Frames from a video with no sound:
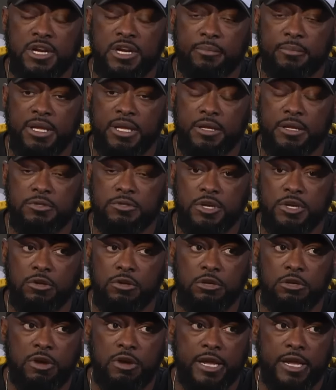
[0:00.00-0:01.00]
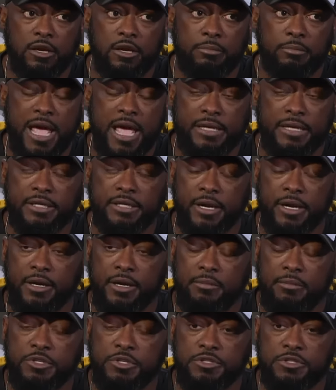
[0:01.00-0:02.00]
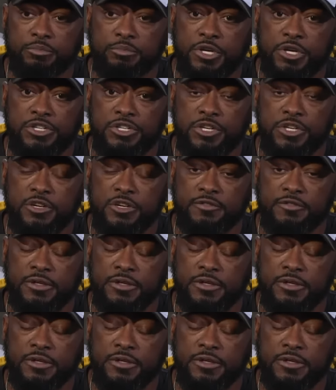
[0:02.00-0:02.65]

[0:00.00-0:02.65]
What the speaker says: I mean, he was the only regular back there, and I'm just appreciative.